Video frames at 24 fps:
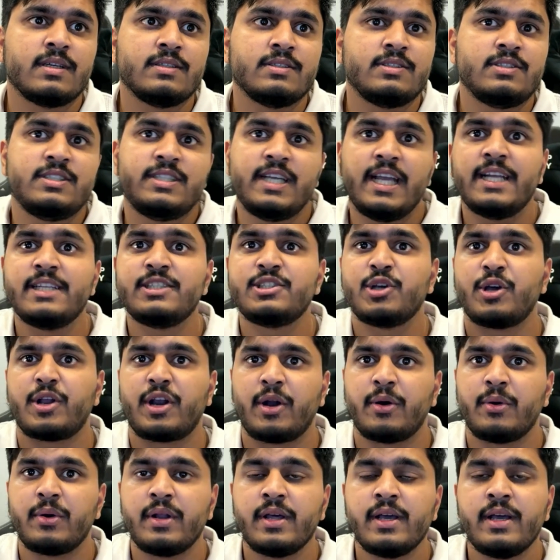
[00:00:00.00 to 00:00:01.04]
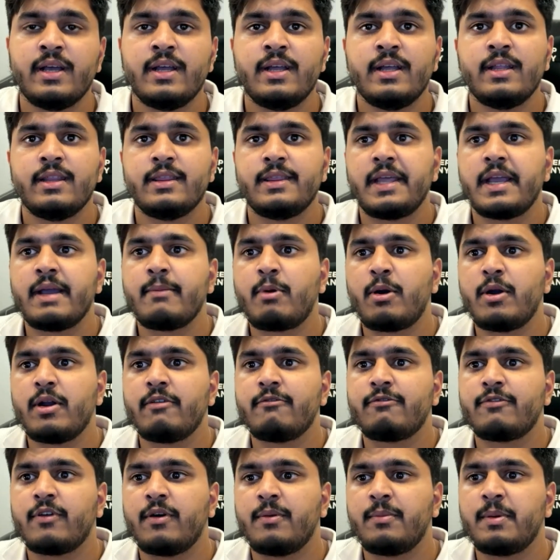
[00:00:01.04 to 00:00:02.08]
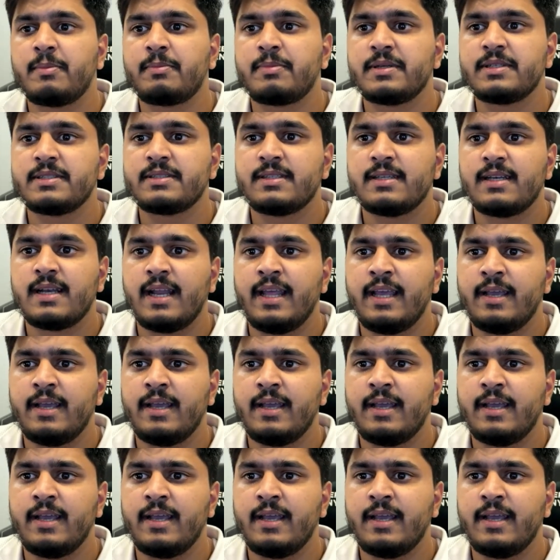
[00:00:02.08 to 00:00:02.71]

change your route. Think about it from a personal.